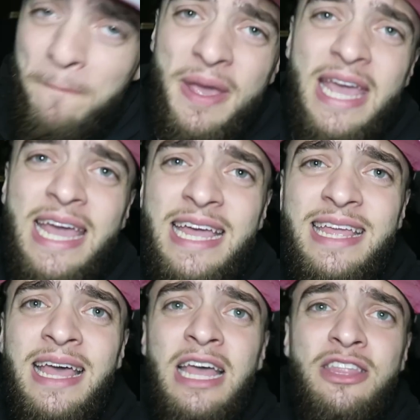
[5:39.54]

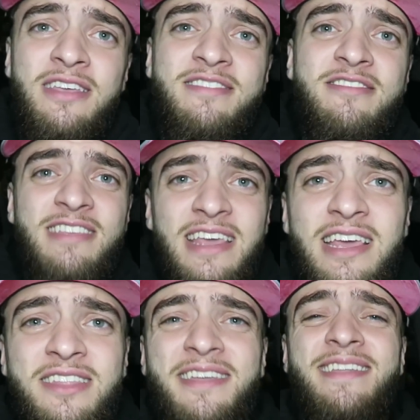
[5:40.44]
B to
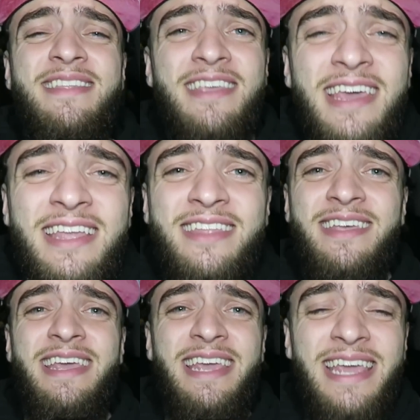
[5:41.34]
C to D
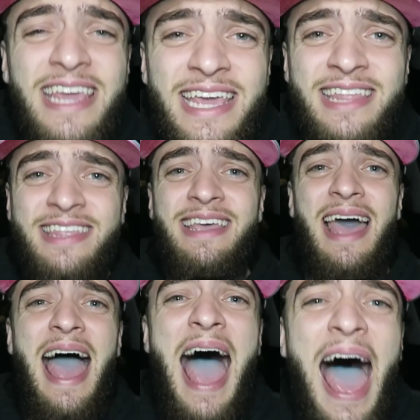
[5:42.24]
to E to
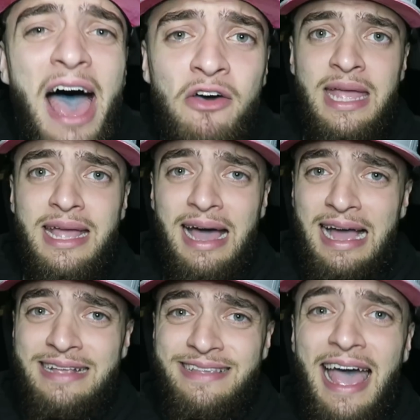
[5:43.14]
F. And
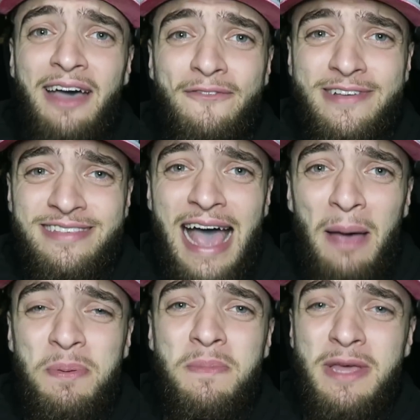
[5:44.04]
guys, F's
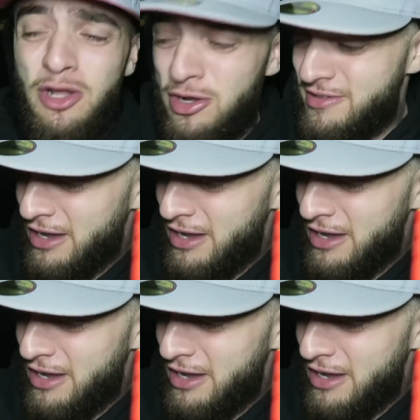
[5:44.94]
Happy Meal looks